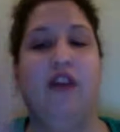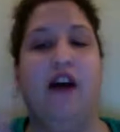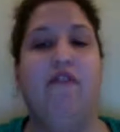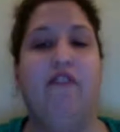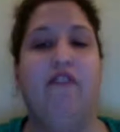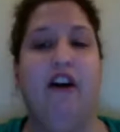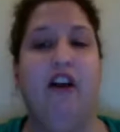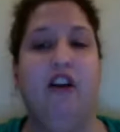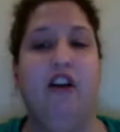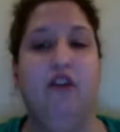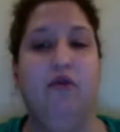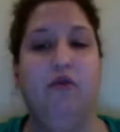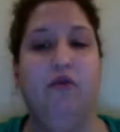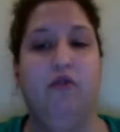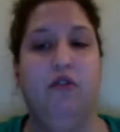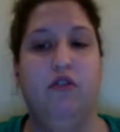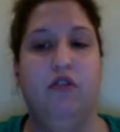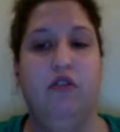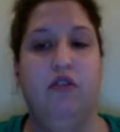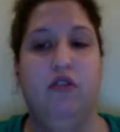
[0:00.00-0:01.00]
value
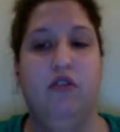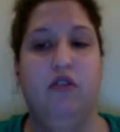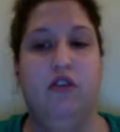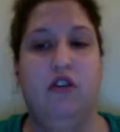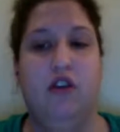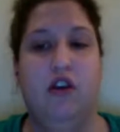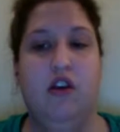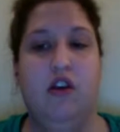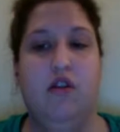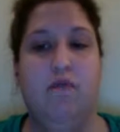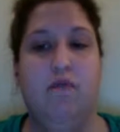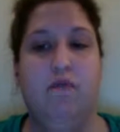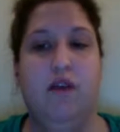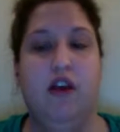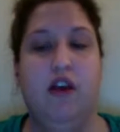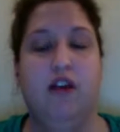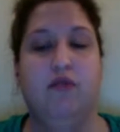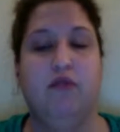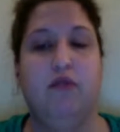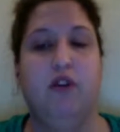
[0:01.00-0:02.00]

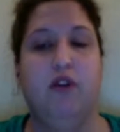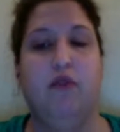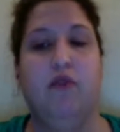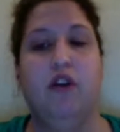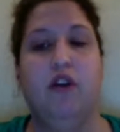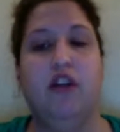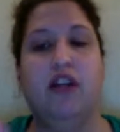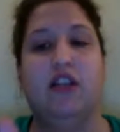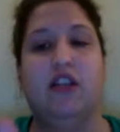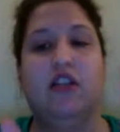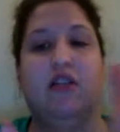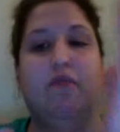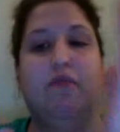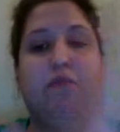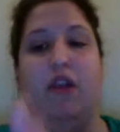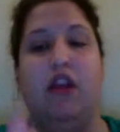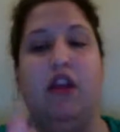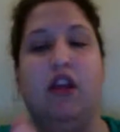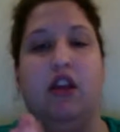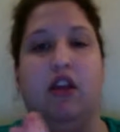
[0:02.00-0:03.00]
because we only want to get to the
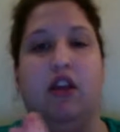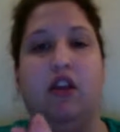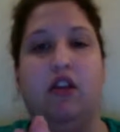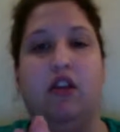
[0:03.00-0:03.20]
median.